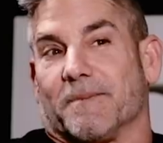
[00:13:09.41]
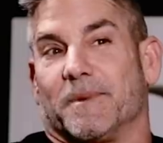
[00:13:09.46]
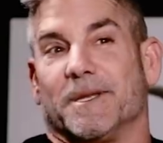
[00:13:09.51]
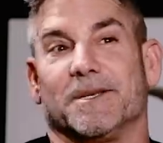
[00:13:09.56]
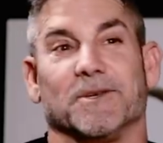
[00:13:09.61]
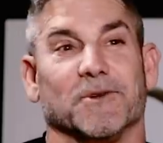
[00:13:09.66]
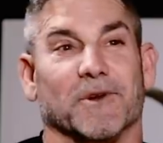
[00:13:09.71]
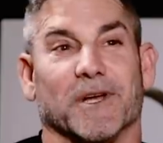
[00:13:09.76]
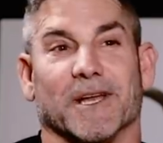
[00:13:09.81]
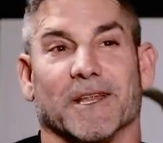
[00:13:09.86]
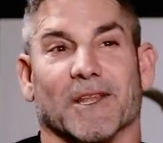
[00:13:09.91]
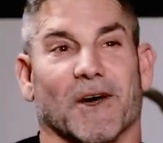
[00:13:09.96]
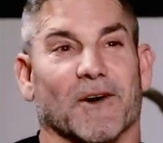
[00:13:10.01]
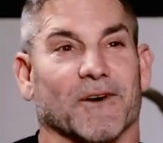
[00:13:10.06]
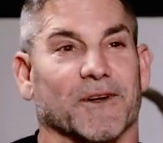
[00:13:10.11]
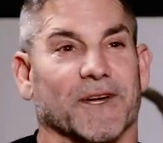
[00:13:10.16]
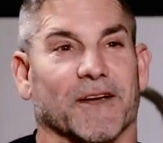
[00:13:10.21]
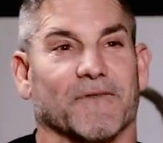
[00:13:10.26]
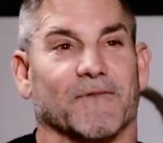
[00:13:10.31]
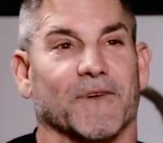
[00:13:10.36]
I've been doing it
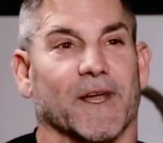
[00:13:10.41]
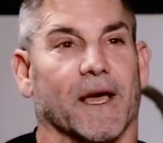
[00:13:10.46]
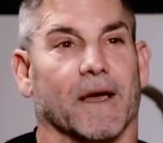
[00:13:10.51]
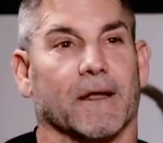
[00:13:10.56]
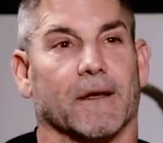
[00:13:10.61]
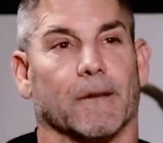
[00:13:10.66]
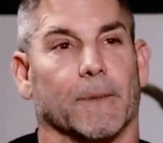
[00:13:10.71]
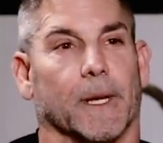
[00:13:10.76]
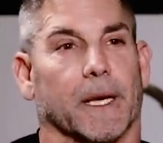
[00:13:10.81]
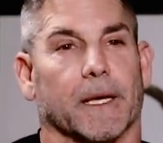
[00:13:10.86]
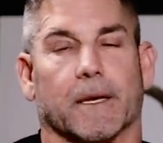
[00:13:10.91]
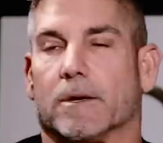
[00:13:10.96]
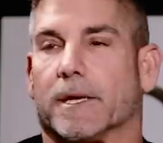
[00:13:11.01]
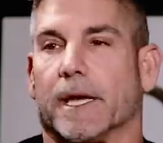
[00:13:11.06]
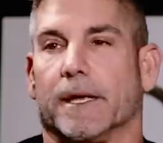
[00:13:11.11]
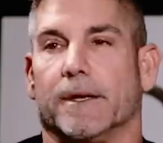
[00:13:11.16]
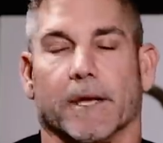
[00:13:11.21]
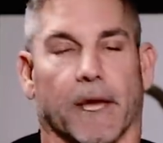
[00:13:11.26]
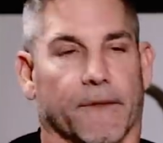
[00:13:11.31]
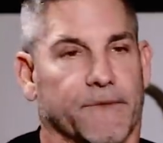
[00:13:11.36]
long enough now, and mm-hmm. I'm like,
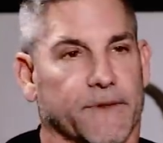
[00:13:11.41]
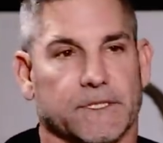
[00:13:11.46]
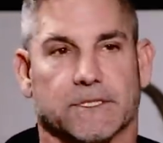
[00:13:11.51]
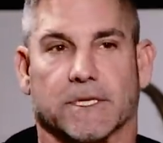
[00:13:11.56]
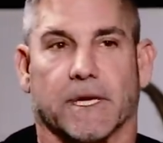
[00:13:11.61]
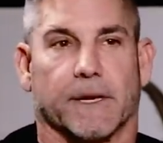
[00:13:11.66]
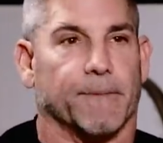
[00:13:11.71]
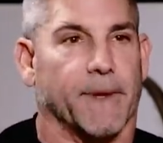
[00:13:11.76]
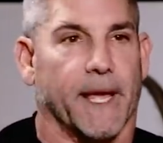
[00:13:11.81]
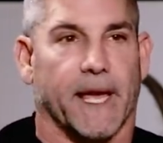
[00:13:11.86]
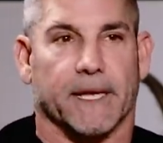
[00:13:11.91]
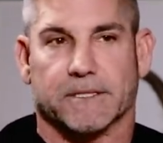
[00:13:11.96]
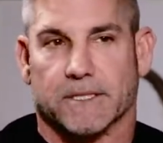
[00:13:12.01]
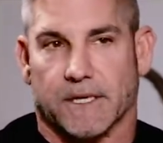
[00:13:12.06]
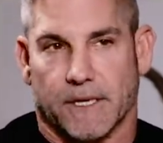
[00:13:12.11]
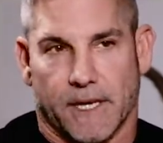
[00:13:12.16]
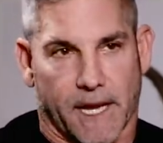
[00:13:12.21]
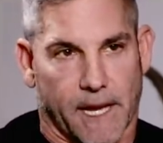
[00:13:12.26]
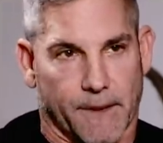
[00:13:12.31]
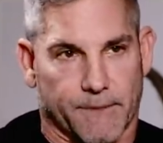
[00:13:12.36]
okay, nothing's gonna bad's
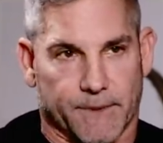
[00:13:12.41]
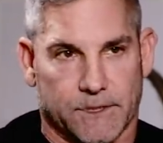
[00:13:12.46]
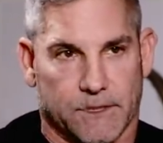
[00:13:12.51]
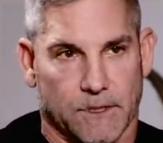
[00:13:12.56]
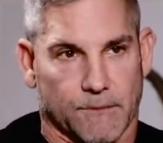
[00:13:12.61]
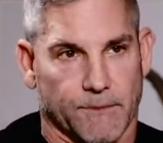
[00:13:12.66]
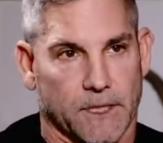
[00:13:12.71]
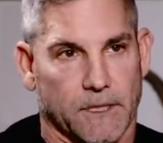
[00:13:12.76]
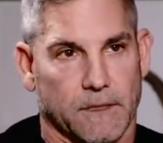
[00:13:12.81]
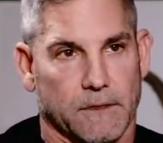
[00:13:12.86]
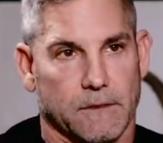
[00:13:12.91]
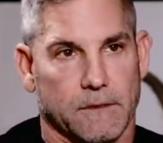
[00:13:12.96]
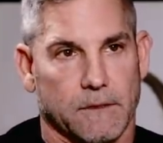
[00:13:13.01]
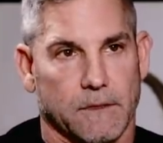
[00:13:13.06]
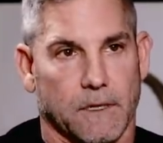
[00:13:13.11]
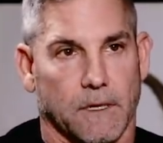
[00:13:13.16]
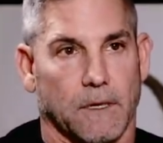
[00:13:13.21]
gonna happen to yeah. me. Yeah.